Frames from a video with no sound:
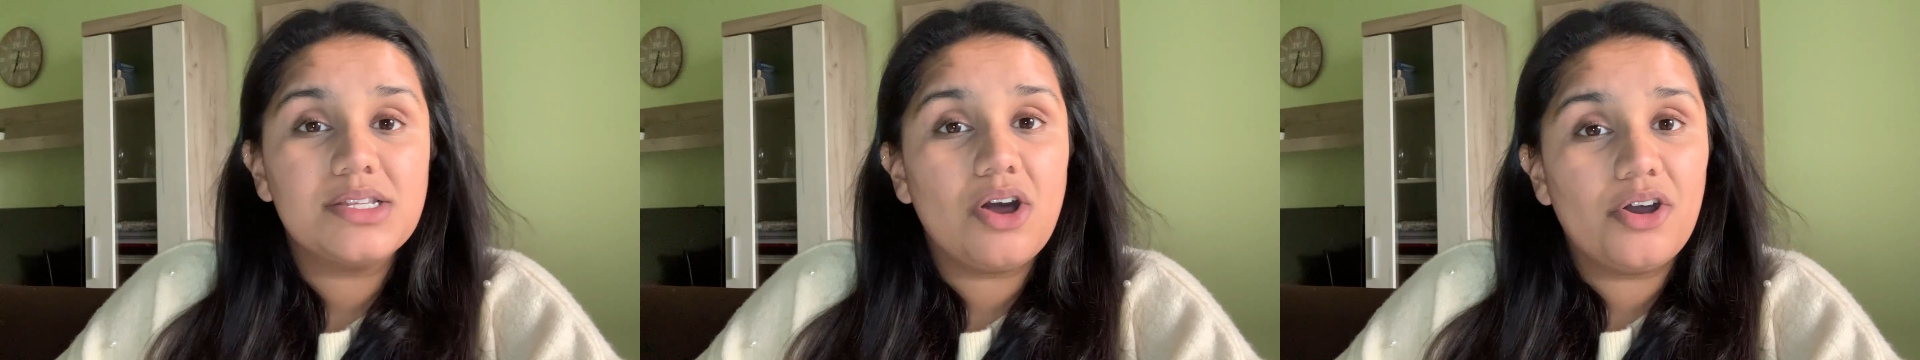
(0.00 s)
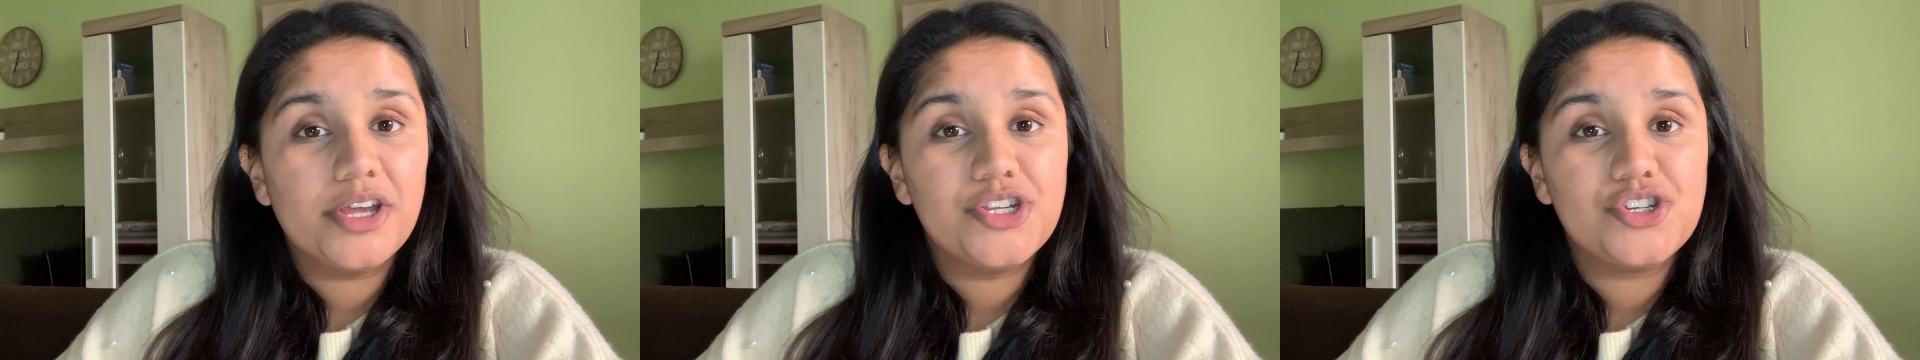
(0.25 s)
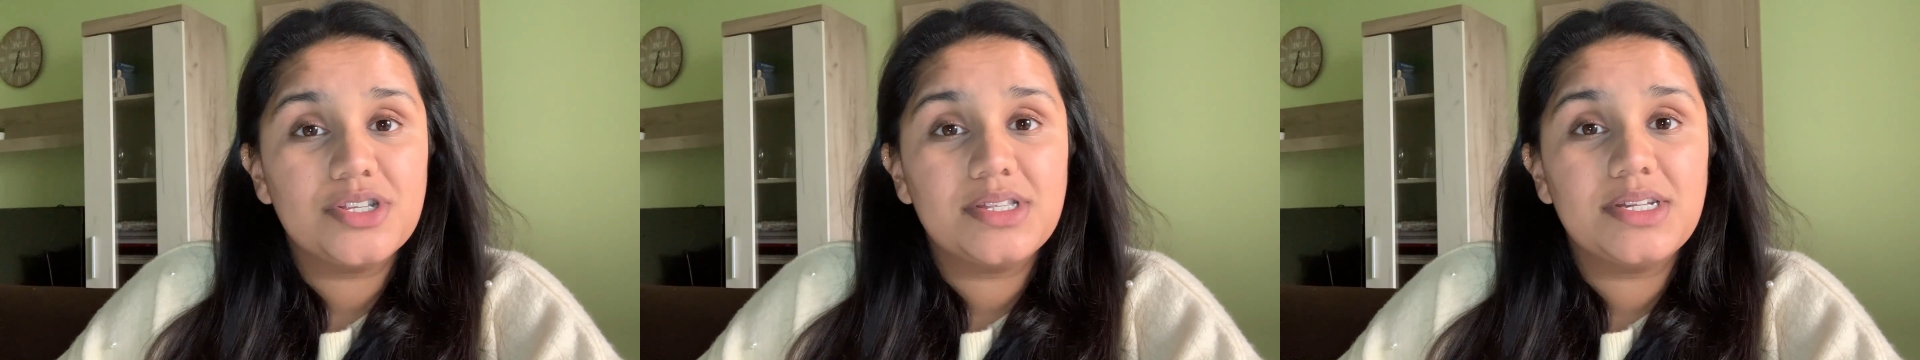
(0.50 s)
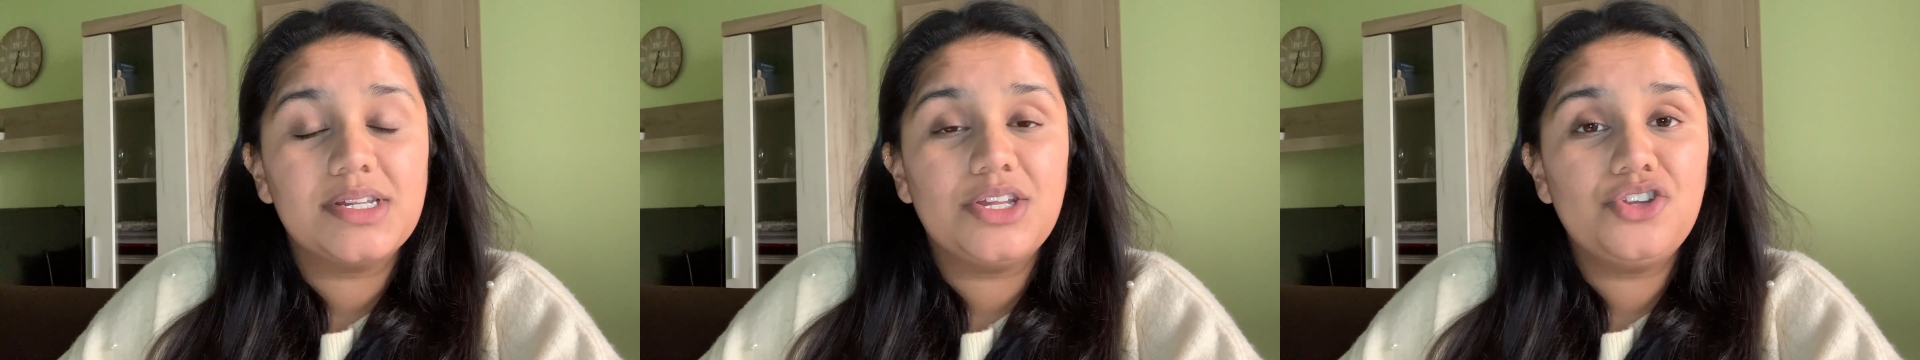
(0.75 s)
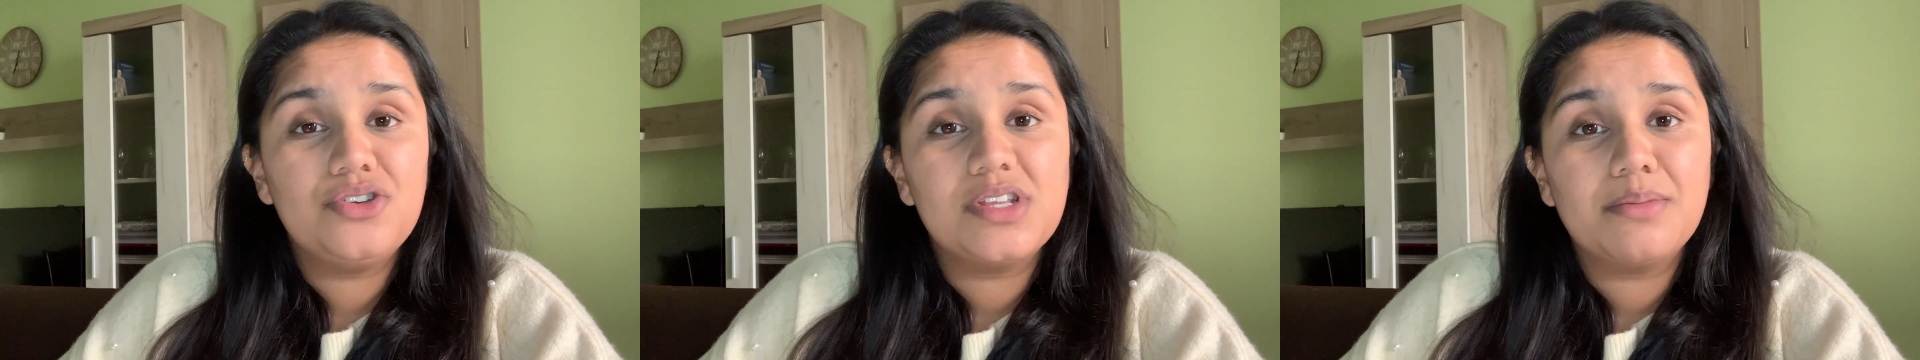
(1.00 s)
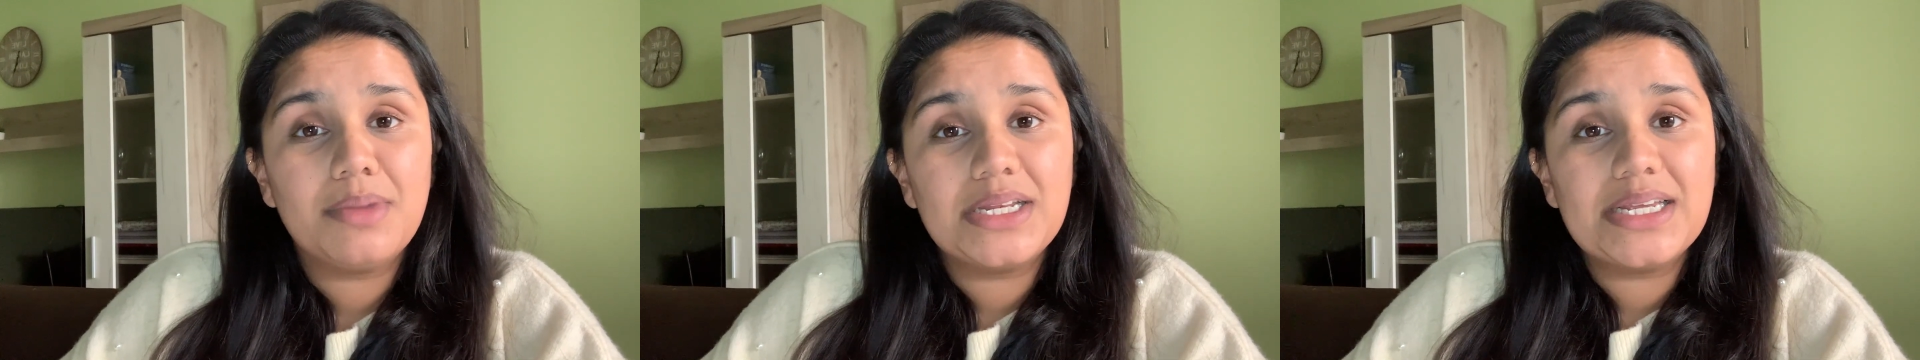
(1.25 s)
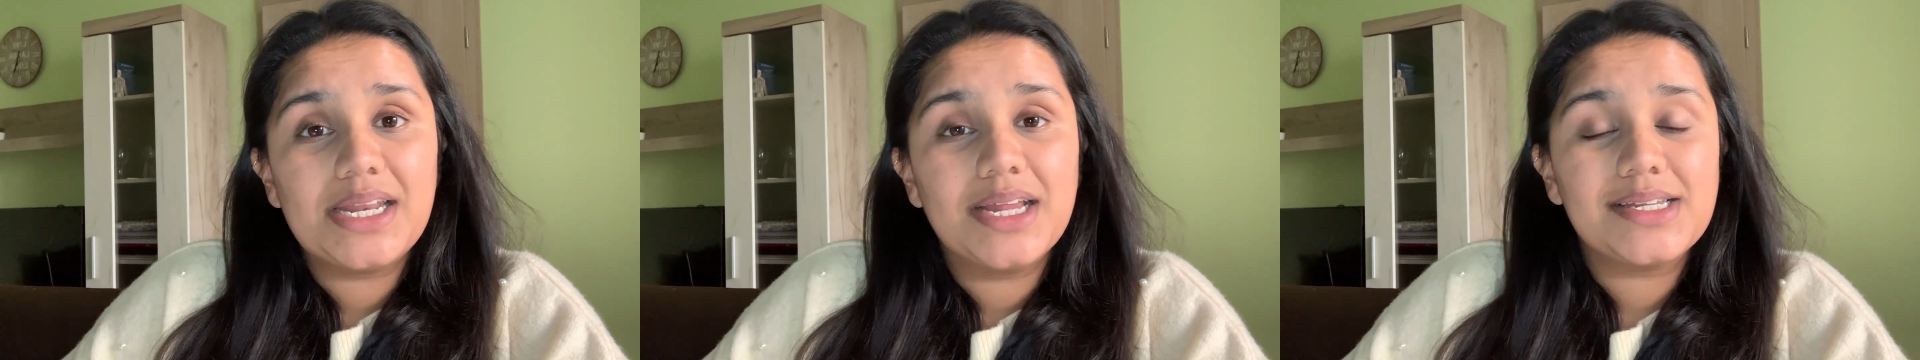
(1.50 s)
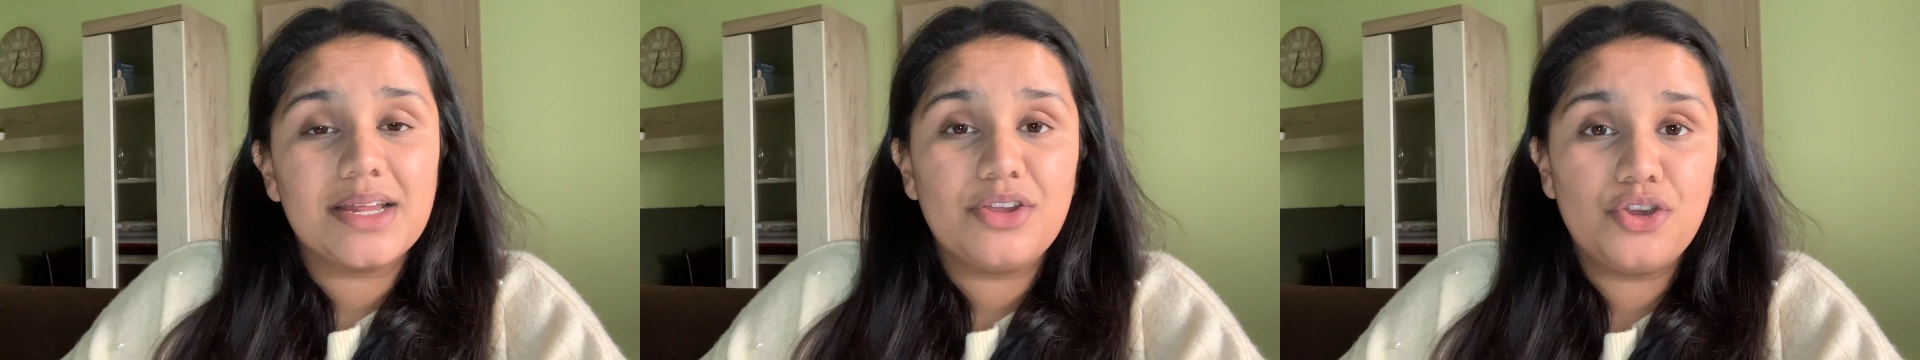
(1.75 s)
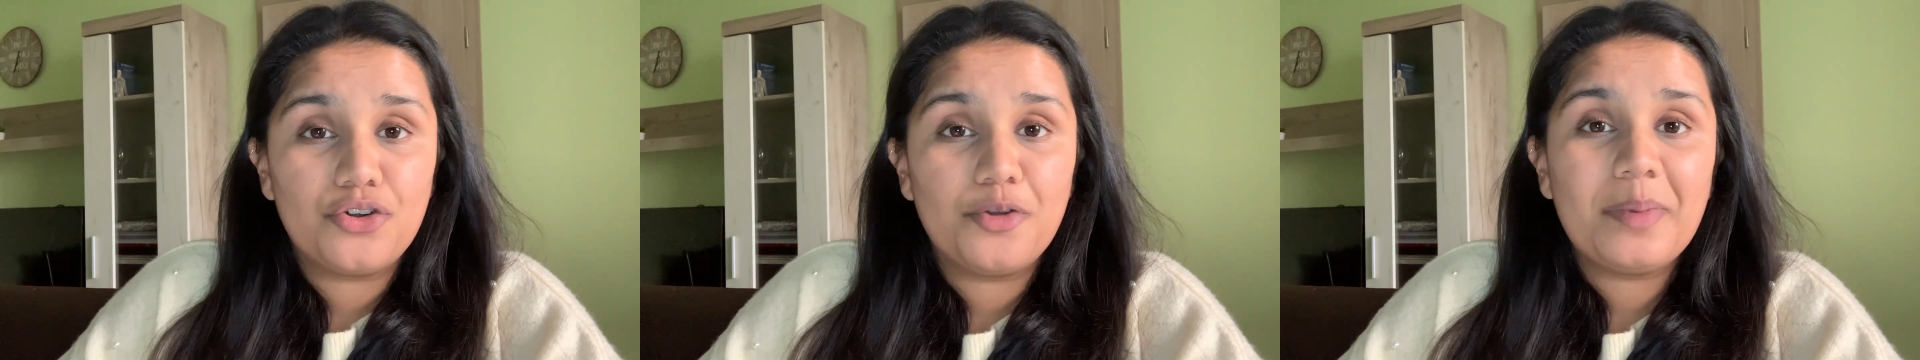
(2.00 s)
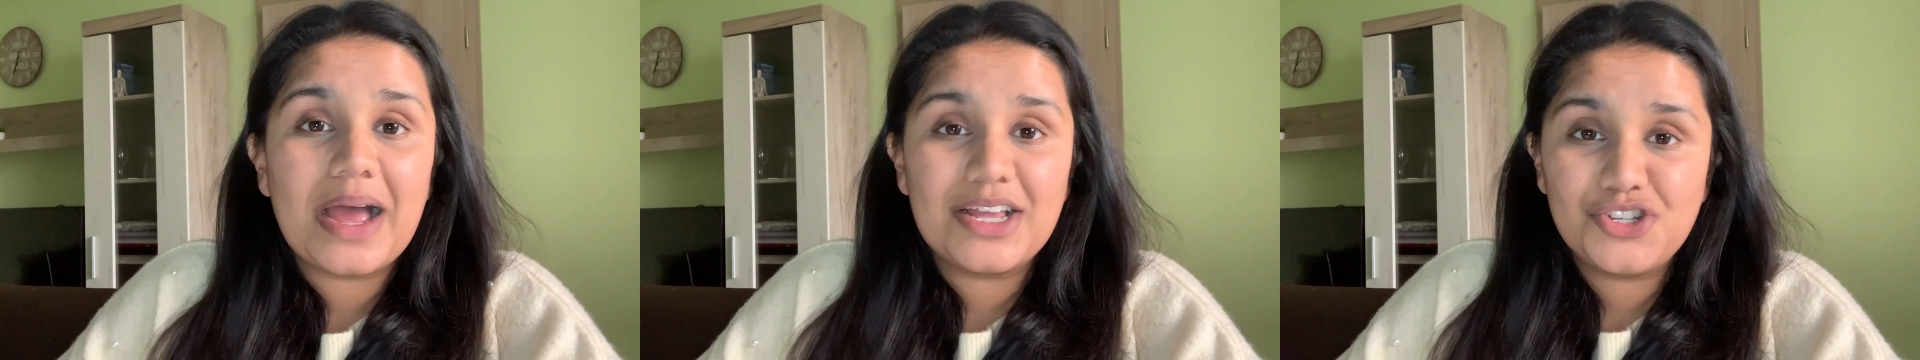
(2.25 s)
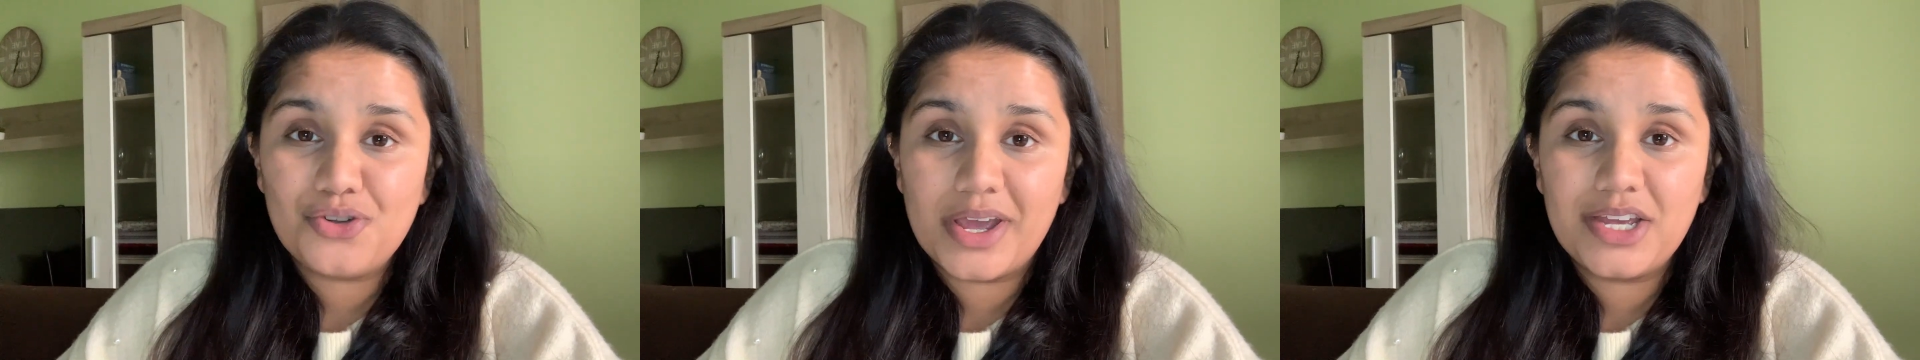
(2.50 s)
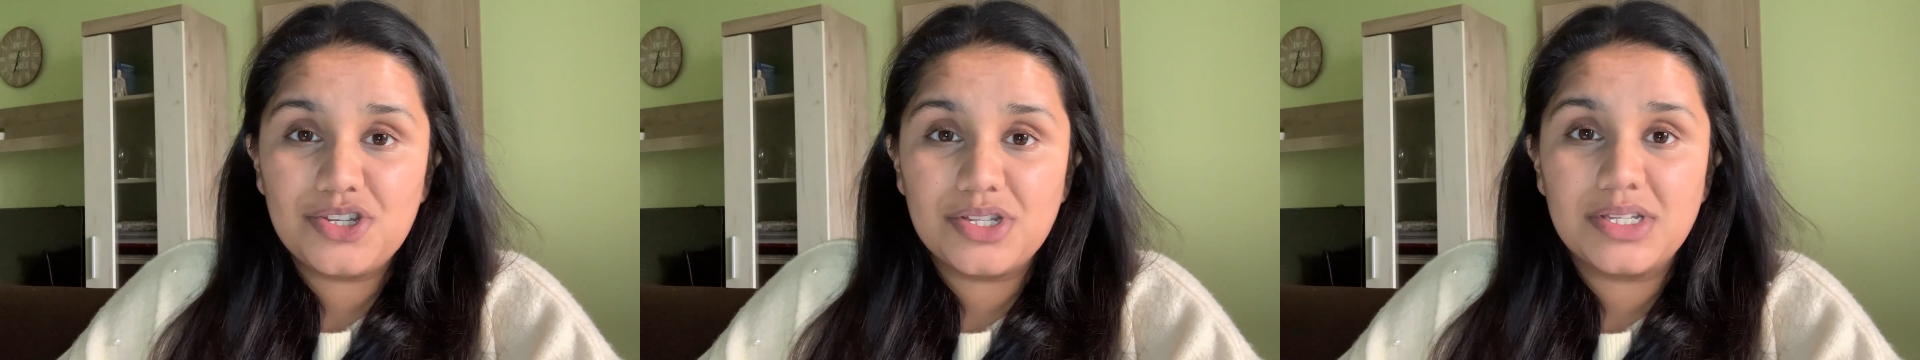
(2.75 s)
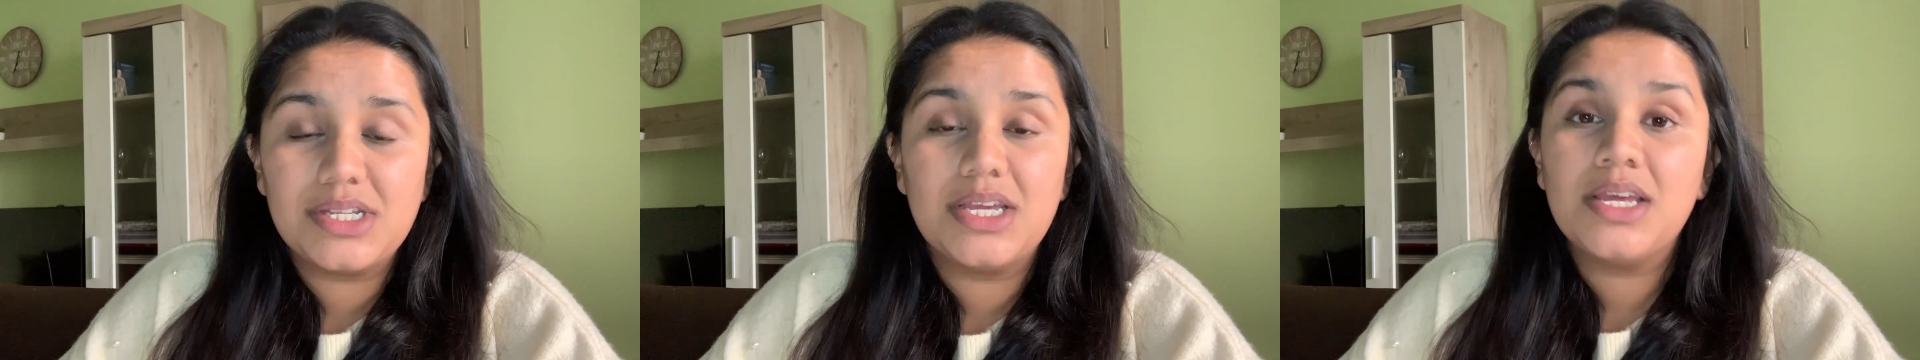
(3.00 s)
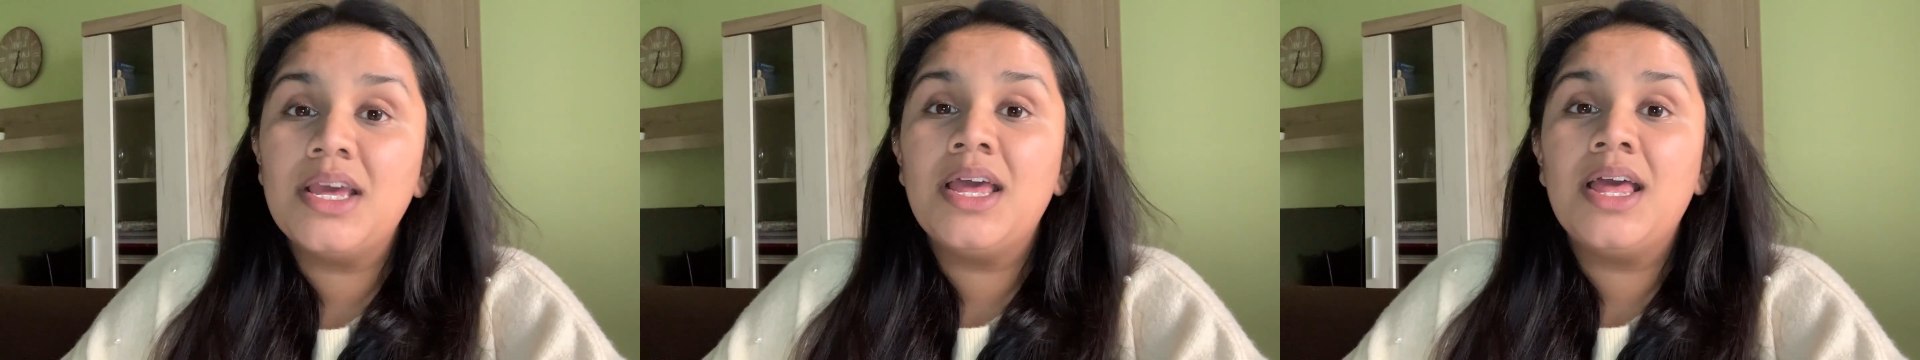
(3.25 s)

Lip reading: are interested in using Medconenct Europe as your agency,